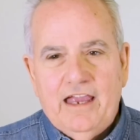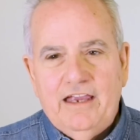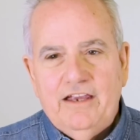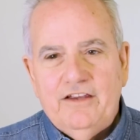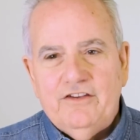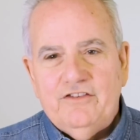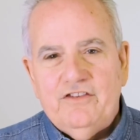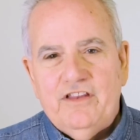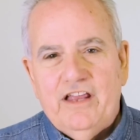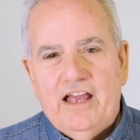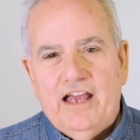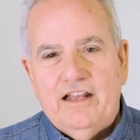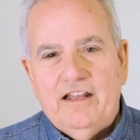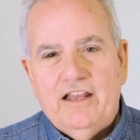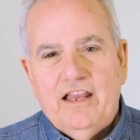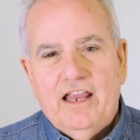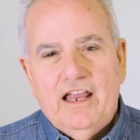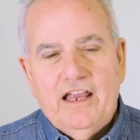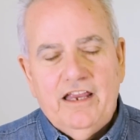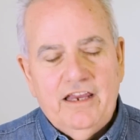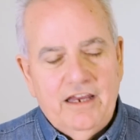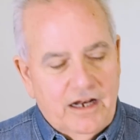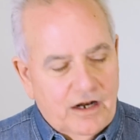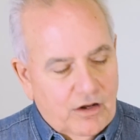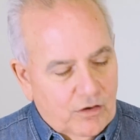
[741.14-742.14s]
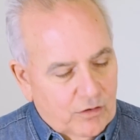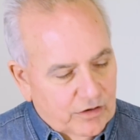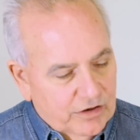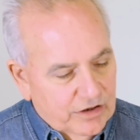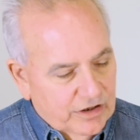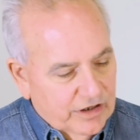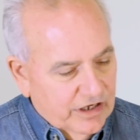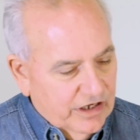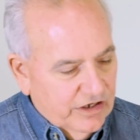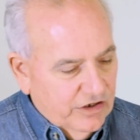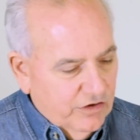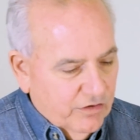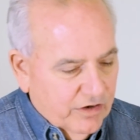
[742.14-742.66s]
is that
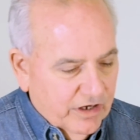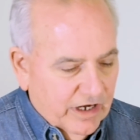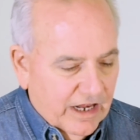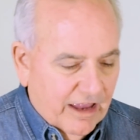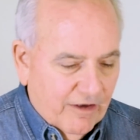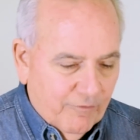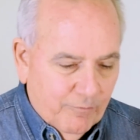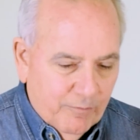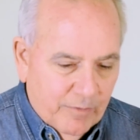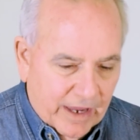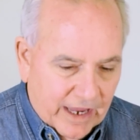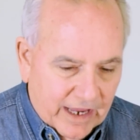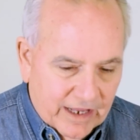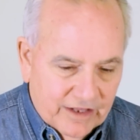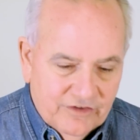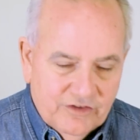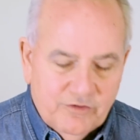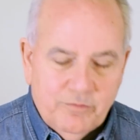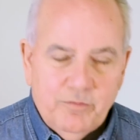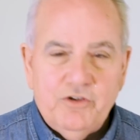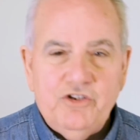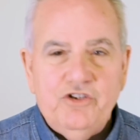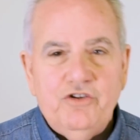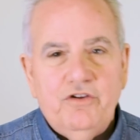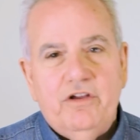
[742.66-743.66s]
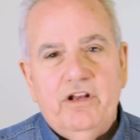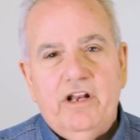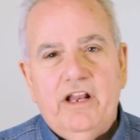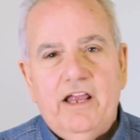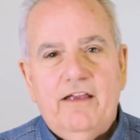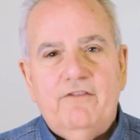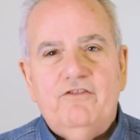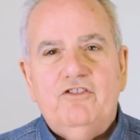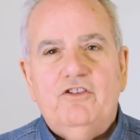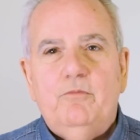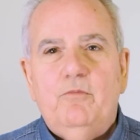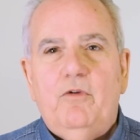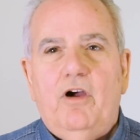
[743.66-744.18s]
you can have pens, but you can
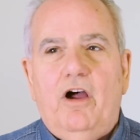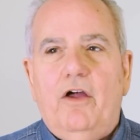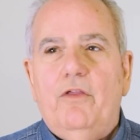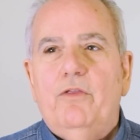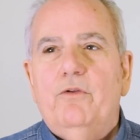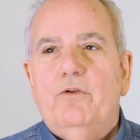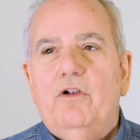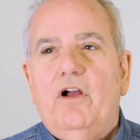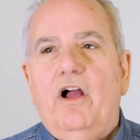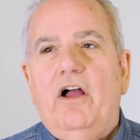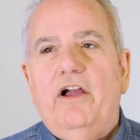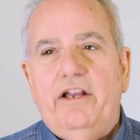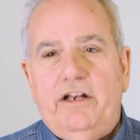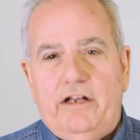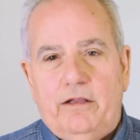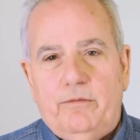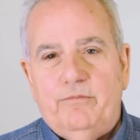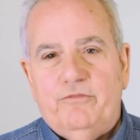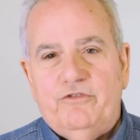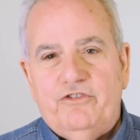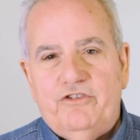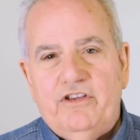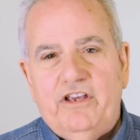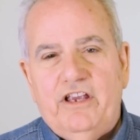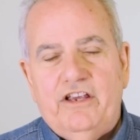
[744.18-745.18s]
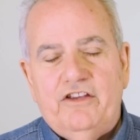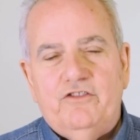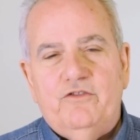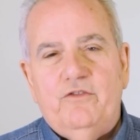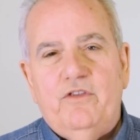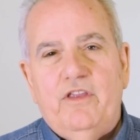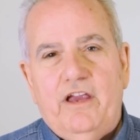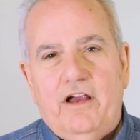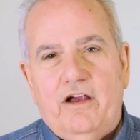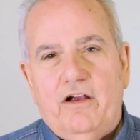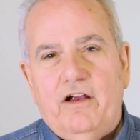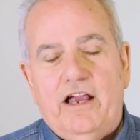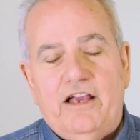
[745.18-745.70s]
have some other items
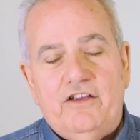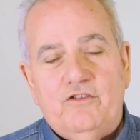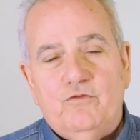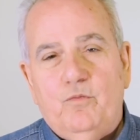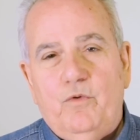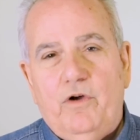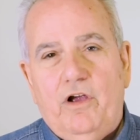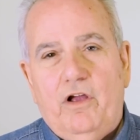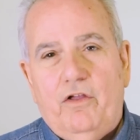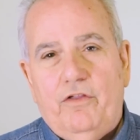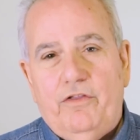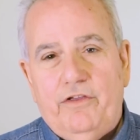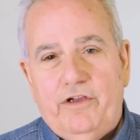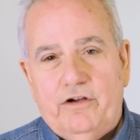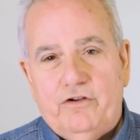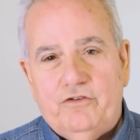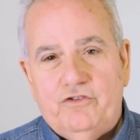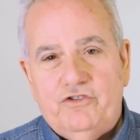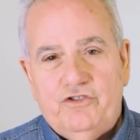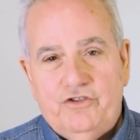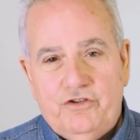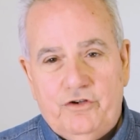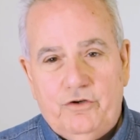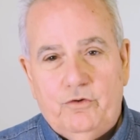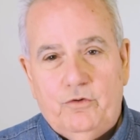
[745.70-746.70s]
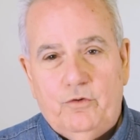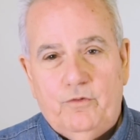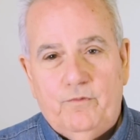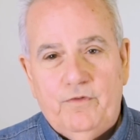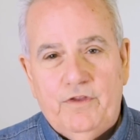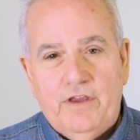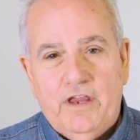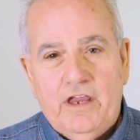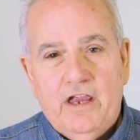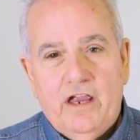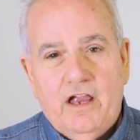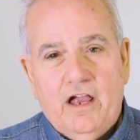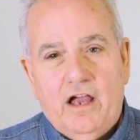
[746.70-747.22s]
as well there too.
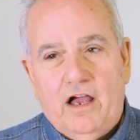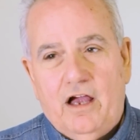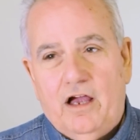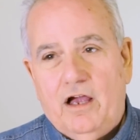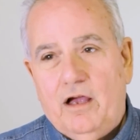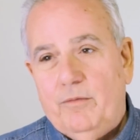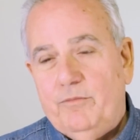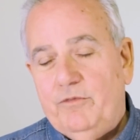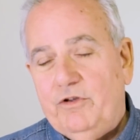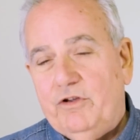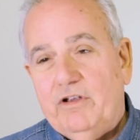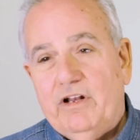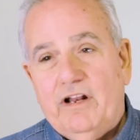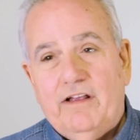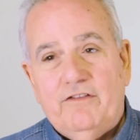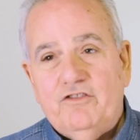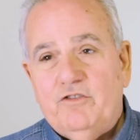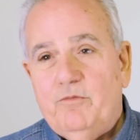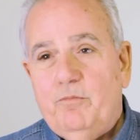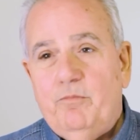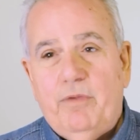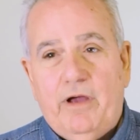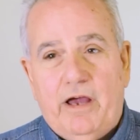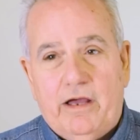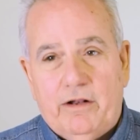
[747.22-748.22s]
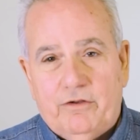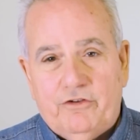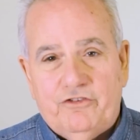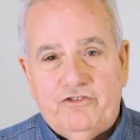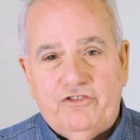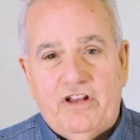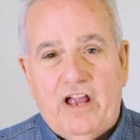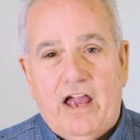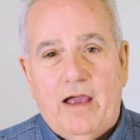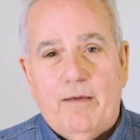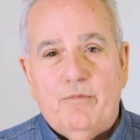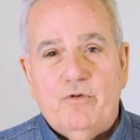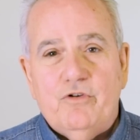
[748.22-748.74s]
You can have some bottle
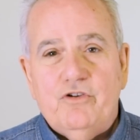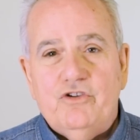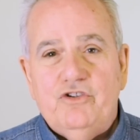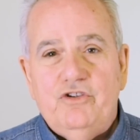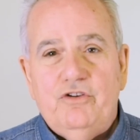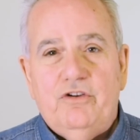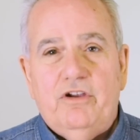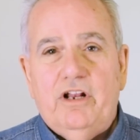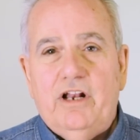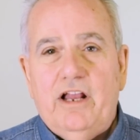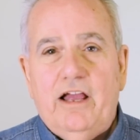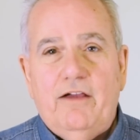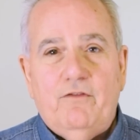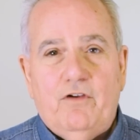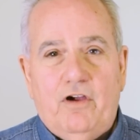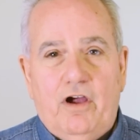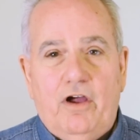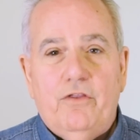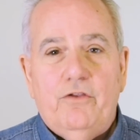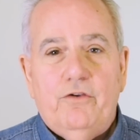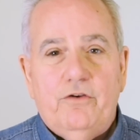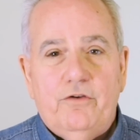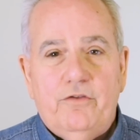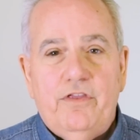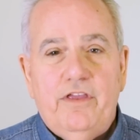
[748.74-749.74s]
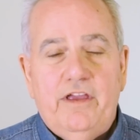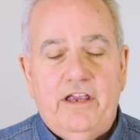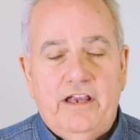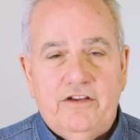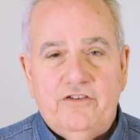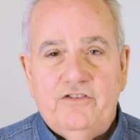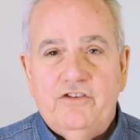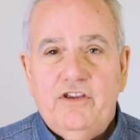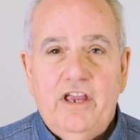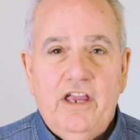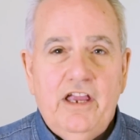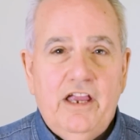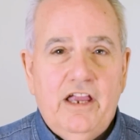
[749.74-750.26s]
stoppers. You can have other
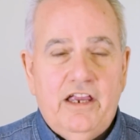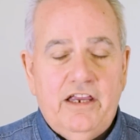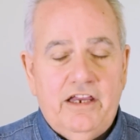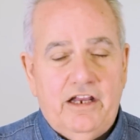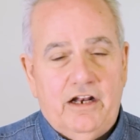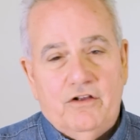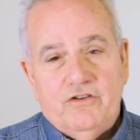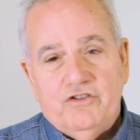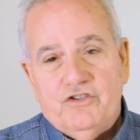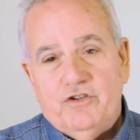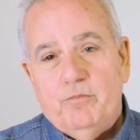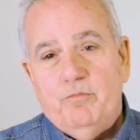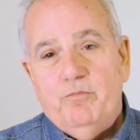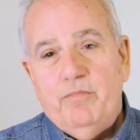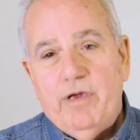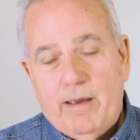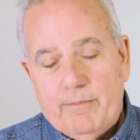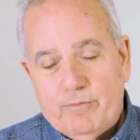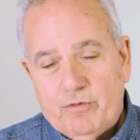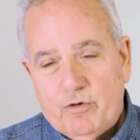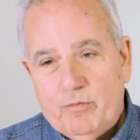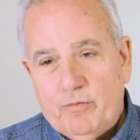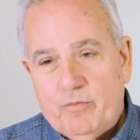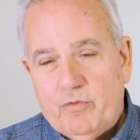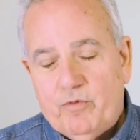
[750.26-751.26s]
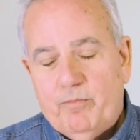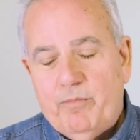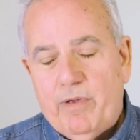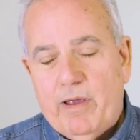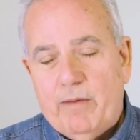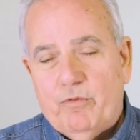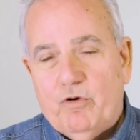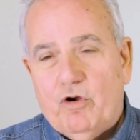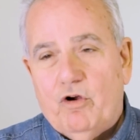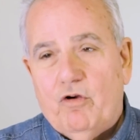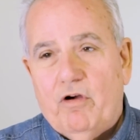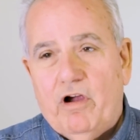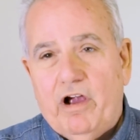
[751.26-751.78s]
things, some
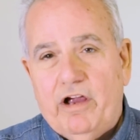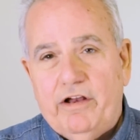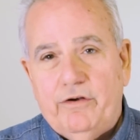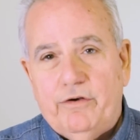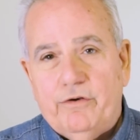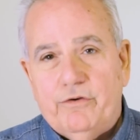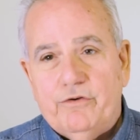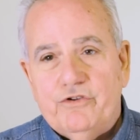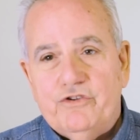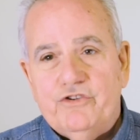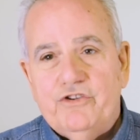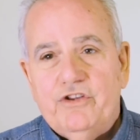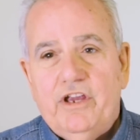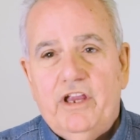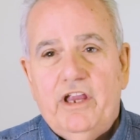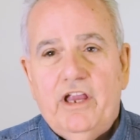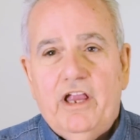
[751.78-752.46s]
pepper grinders,